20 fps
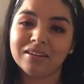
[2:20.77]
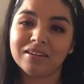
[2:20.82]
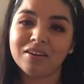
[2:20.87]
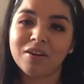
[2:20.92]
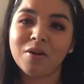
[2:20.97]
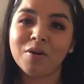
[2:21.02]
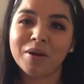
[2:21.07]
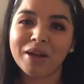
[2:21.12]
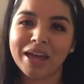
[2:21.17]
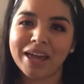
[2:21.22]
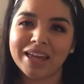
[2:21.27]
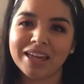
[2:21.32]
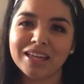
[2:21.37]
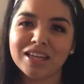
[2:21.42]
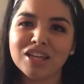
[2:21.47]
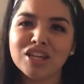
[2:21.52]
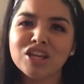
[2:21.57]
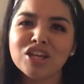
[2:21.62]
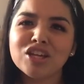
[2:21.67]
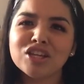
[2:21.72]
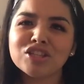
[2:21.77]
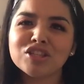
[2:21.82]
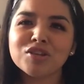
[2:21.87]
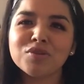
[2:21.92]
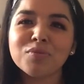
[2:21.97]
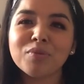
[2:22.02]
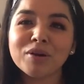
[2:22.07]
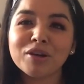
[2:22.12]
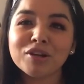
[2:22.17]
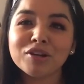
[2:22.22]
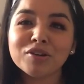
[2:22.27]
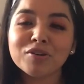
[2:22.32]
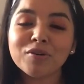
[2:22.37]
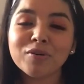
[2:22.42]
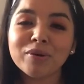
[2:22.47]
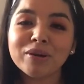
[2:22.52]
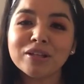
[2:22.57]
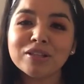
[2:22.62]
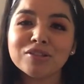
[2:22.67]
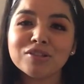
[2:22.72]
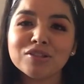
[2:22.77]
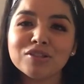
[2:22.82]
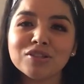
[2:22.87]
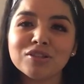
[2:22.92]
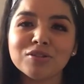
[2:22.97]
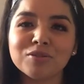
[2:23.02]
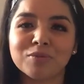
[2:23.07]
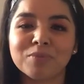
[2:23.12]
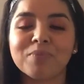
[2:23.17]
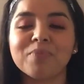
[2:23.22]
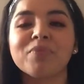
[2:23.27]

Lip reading: Okay? So what you're going to do?